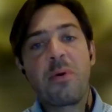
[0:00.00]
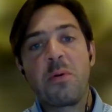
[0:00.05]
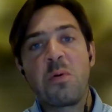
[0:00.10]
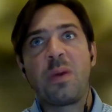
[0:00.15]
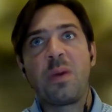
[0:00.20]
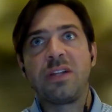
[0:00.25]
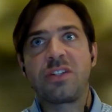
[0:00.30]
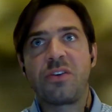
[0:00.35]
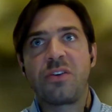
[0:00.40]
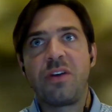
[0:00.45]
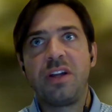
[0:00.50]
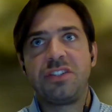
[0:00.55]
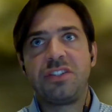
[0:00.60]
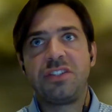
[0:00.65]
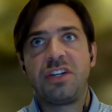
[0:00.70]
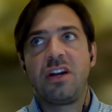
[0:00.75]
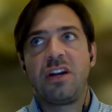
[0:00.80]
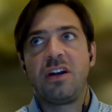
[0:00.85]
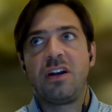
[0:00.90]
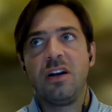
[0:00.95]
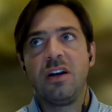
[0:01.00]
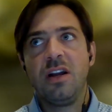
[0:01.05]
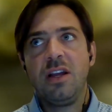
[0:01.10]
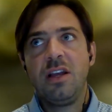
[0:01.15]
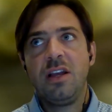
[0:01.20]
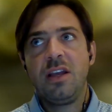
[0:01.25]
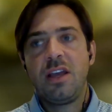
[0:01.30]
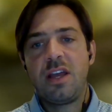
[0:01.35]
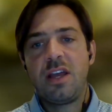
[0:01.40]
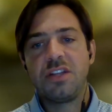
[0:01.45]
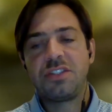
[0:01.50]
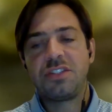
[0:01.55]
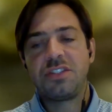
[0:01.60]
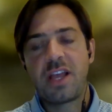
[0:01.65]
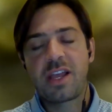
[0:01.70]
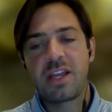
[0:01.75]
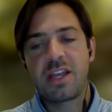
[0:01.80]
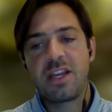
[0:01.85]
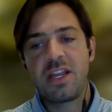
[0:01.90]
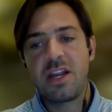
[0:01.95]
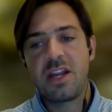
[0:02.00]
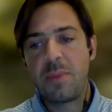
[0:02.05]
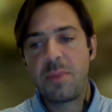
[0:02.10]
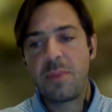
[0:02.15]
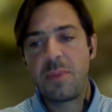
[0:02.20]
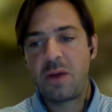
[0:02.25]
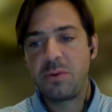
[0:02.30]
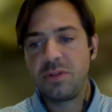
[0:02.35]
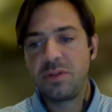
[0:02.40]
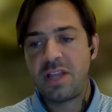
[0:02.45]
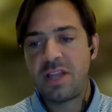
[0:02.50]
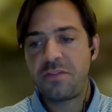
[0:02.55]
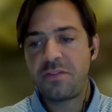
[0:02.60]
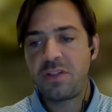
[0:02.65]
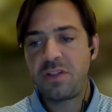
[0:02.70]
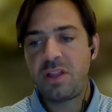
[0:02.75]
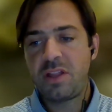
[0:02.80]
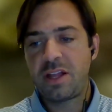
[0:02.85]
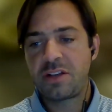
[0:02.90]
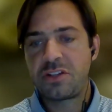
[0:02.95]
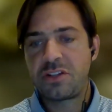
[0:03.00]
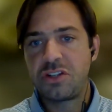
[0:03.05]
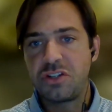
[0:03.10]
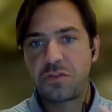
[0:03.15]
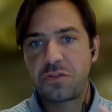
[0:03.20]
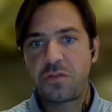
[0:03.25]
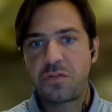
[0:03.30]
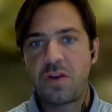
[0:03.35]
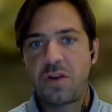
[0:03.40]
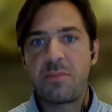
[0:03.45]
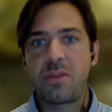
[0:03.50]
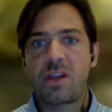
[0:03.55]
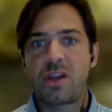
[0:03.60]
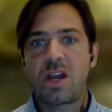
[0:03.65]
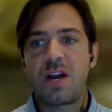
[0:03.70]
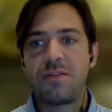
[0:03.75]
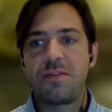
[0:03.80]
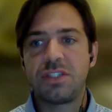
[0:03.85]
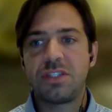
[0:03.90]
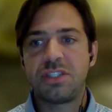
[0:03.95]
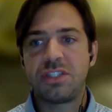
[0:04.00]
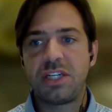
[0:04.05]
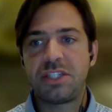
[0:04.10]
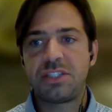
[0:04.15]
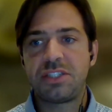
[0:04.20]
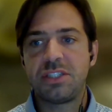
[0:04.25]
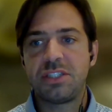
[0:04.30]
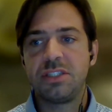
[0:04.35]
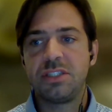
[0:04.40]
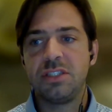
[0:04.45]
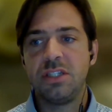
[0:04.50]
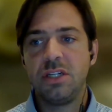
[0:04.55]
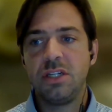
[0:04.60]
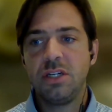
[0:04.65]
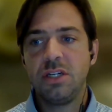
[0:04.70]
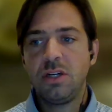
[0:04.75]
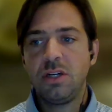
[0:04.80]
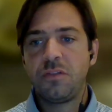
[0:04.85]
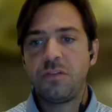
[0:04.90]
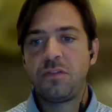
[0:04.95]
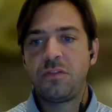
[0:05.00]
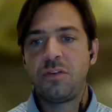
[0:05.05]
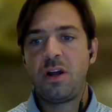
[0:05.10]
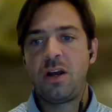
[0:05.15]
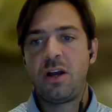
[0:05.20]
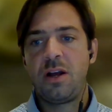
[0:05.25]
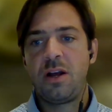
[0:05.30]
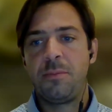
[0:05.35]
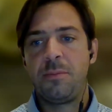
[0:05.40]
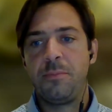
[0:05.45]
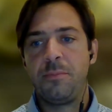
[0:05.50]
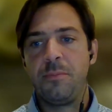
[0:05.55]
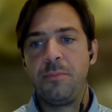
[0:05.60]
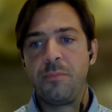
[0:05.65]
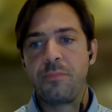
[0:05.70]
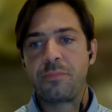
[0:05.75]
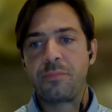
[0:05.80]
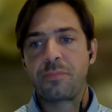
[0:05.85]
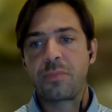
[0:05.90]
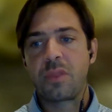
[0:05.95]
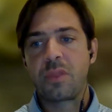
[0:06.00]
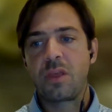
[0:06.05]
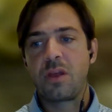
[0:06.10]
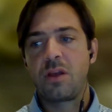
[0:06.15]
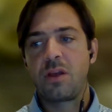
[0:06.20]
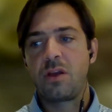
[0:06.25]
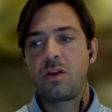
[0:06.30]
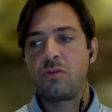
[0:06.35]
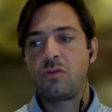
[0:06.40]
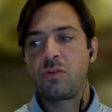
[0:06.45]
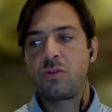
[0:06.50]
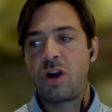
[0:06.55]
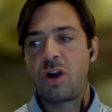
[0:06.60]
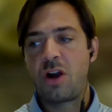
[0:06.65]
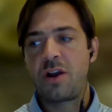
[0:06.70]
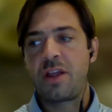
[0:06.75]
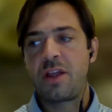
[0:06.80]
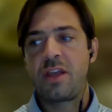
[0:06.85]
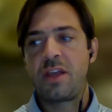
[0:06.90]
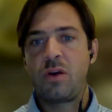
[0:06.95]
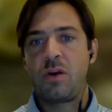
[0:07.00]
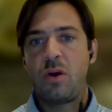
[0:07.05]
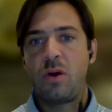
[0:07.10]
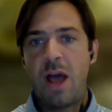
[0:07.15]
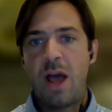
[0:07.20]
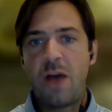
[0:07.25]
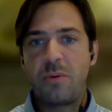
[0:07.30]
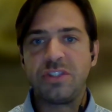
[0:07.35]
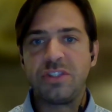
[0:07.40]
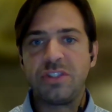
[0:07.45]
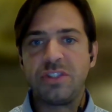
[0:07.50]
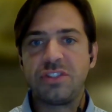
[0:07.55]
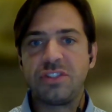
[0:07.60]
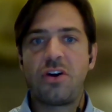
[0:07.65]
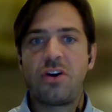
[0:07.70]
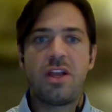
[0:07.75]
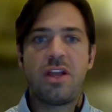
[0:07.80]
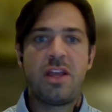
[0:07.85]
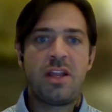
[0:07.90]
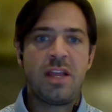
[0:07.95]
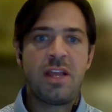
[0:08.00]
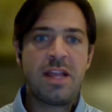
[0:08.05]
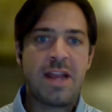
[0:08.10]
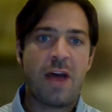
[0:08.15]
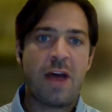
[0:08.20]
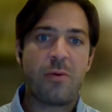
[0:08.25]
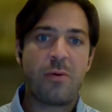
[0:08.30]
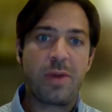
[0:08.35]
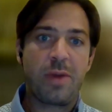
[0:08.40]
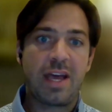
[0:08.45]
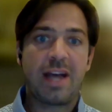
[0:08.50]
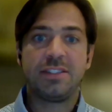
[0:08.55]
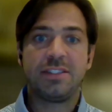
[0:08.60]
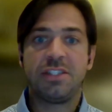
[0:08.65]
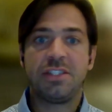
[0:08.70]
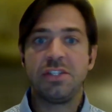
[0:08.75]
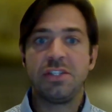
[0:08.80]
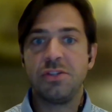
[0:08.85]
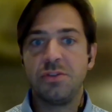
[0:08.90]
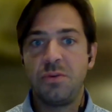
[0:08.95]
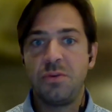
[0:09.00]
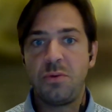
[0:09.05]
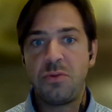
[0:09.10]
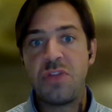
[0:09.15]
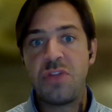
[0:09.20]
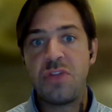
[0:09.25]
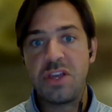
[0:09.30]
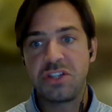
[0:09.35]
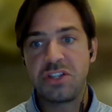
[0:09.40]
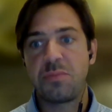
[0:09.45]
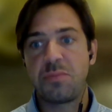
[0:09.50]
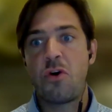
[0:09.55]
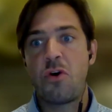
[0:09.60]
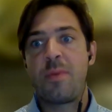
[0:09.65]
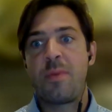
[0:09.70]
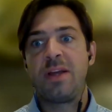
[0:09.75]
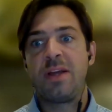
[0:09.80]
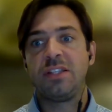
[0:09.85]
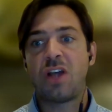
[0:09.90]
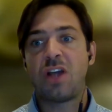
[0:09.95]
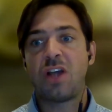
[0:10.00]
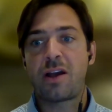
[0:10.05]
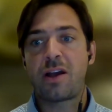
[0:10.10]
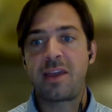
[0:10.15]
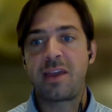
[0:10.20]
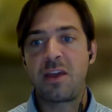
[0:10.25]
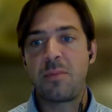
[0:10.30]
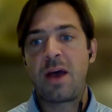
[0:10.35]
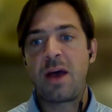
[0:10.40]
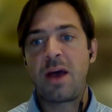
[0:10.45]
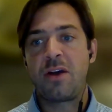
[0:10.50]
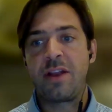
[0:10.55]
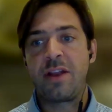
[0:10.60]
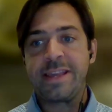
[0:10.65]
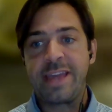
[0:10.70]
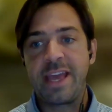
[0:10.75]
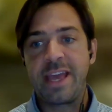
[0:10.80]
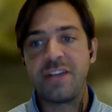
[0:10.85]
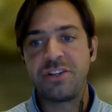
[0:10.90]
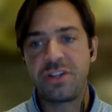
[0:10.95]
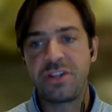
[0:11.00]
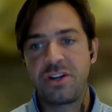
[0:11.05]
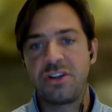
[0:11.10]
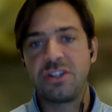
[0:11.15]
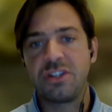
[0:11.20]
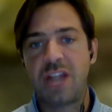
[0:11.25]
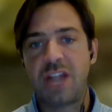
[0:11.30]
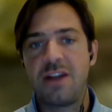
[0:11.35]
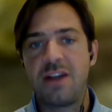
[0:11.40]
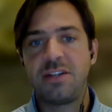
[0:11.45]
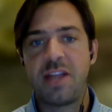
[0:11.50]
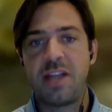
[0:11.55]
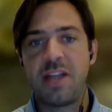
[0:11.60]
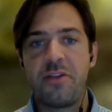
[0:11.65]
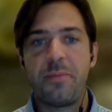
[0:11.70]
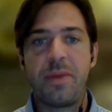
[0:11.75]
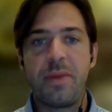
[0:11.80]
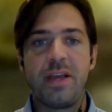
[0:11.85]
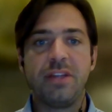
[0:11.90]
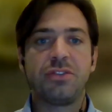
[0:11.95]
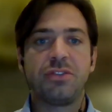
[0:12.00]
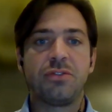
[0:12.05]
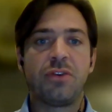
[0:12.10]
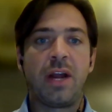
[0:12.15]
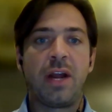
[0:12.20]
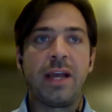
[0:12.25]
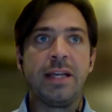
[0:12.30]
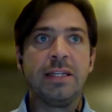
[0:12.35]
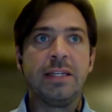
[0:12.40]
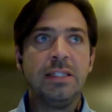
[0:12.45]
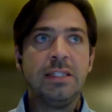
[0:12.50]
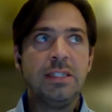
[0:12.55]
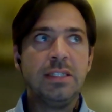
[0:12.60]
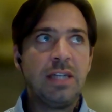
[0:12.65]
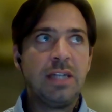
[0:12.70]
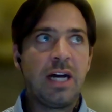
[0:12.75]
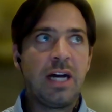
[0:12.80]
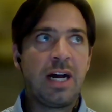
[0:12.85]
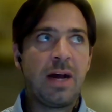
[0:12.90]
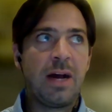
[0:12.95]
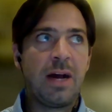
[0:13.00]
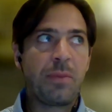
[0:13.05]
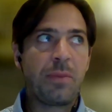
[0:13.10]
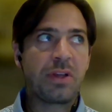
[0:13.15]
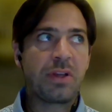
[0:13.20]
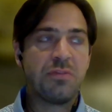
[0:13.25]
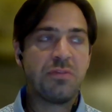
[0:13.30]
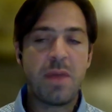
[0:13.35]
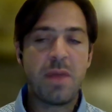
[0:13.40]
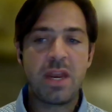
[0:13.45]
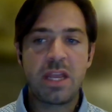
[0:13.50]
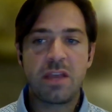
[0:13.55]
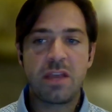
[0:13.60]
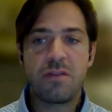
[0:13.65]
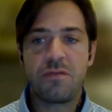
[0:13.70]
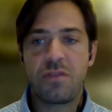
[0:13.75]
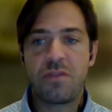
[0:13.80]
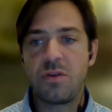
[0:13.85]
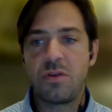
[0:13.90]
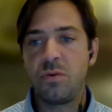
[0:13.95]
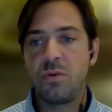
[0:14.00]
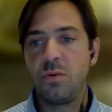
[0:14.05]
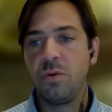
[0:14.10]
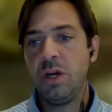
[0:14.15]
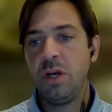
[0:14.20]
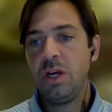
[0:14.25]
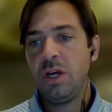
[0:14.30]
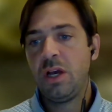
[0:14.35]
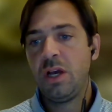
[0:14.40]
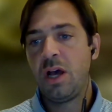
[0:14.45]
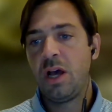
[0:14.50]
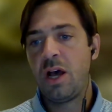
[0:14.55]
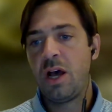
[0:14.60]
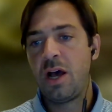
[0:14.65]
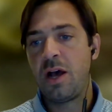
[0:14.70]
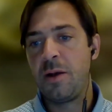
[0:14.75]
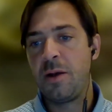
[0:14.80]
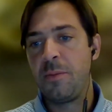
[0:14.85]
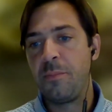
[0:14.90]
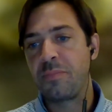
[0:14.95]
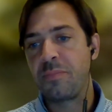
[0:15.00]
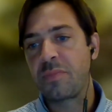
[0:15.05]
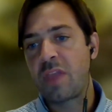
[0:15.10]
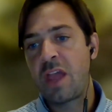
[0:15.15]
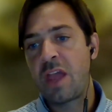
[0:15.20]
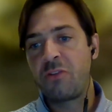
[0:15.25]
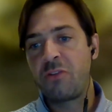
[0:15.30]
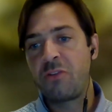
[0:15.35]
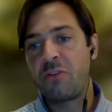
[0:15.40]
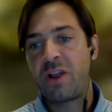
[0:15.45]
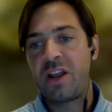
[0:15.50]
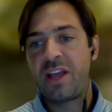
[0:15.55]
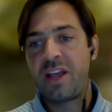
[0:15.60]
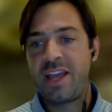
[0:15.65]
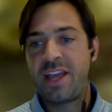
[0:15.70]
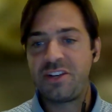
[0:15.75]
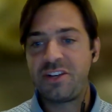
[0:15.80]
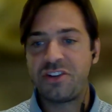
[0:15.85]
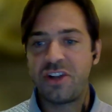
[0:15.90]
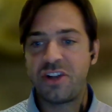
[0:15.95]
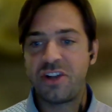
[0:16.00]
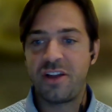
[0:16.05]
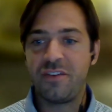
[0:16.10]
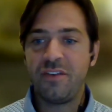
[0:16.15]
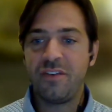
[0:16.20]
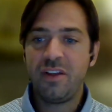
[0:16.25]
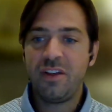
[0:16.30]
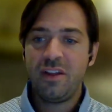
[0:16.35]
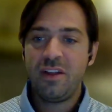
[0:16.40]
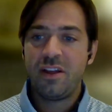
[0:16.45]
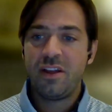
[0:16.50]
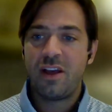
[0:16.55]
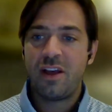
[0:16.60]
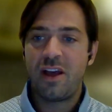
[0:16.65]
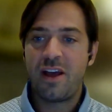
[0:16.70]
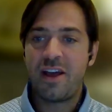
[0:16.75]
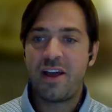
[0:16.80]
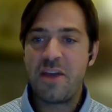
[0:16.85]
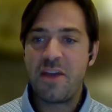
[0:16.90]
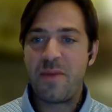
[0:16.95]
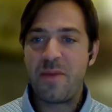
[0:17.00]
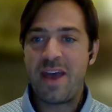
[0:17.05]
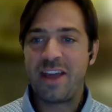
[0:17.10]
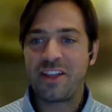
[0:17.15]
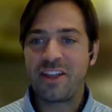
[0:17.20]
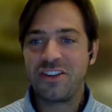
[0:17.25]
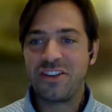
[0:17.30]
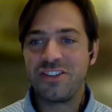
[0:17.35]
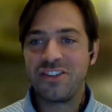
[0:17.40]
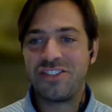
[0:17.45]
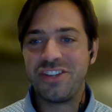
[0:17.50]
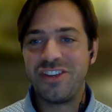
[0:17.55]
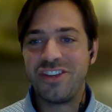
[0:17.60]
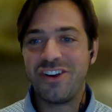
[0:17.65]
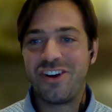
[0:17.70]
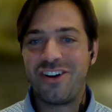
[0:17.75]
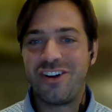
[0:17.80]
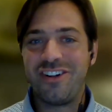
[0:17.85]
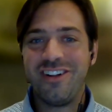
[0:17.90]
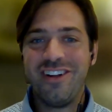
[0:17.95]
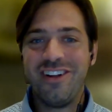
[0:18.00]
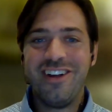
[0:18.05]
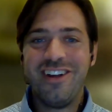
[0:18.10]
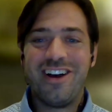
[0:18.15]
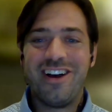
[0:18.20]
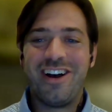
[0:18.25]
to pop over my screen share in a second here, but I would definitely like to just frame the conversation um, regarding how we started and how we got to this moment talking about engaging your entire database, right? Because many of you, hey Loretta, hey John, hey Matt, good to see y'all.